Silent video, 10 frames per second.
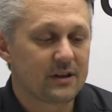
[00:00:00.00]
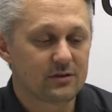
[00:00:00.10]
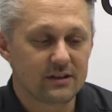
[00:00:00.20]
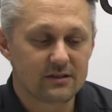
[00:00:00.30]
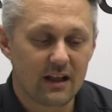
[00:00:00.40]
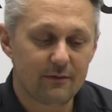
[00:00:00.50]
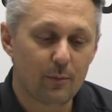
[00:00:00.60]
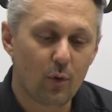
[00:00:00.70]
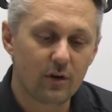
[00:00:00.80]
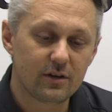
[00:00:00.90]
So this will have a
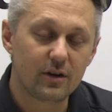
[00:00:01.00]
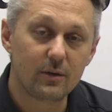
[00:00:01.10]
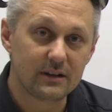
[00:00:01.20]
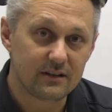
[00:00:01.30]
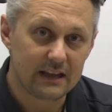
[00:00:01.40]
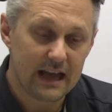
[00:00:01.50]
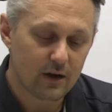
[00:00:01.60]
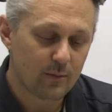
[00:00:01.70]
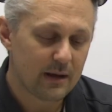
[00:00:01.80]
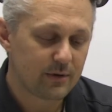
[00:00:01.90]
port to go into the
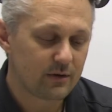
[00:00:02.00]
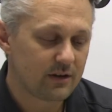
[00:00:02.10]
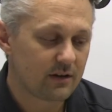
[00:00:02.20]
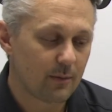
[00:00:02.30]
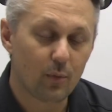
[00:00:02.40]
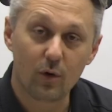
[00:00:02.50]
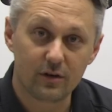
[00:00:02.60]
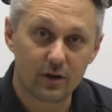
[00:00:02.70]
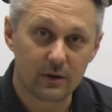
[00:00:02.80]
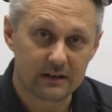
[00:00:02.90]
Echomap unit, a port
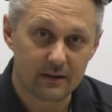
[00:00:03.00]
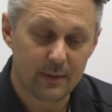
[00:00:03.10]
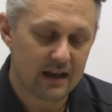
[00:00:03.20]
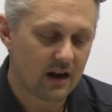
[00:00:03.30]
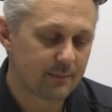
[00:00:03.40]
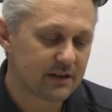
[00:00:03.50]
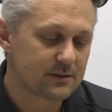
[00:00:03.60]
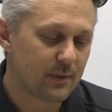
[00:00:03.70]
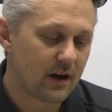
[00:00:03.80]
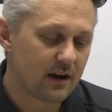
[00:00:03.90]
to go into the
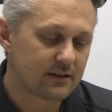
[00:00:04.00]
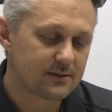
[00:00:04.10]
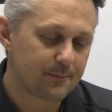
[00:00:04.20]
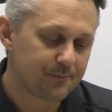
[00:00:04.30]
Panoptix box.